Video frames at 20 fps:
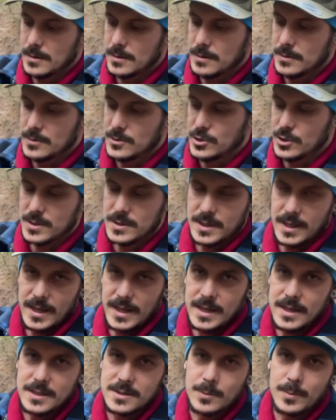just the
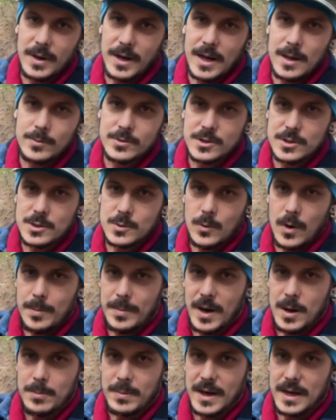ease of being able to swap
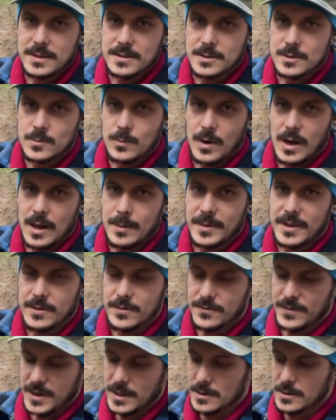out bands while I'm in the
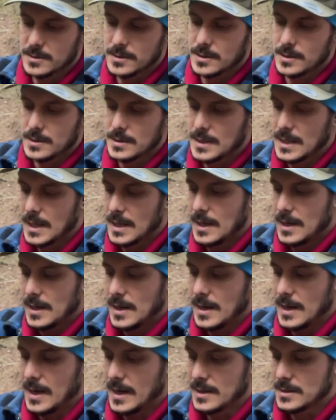field,
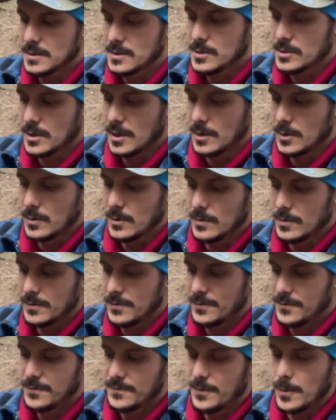and so
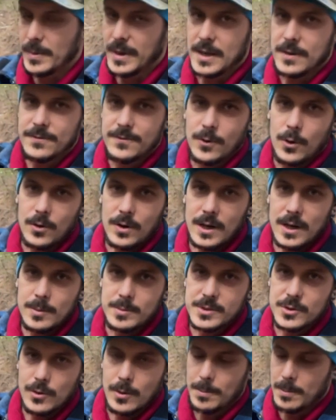for me fork clips
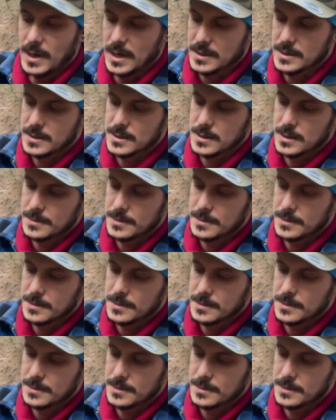are a must.